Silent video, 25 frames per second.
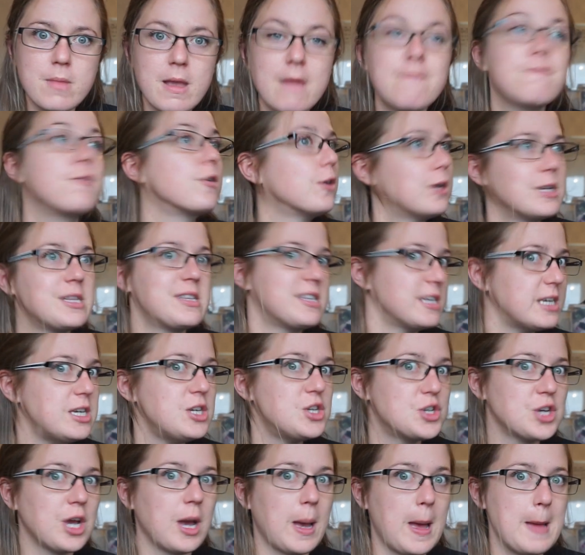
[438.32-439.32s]
For a
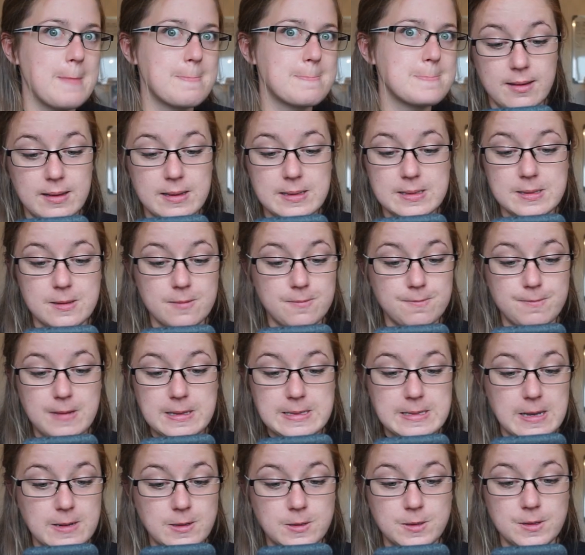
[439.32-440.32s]
t-shirt, it's
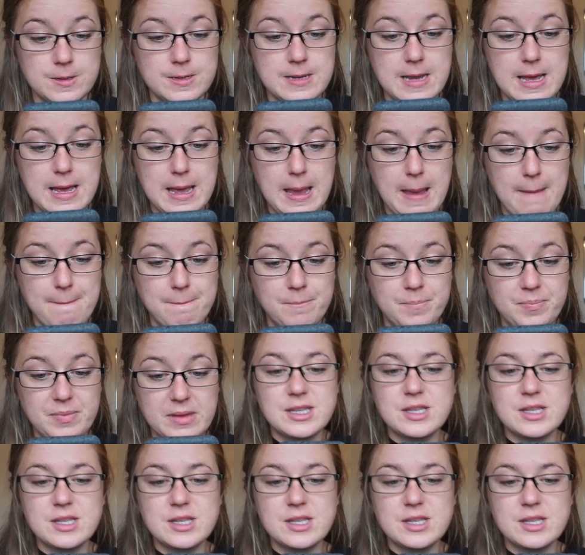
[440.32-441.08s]
a good name.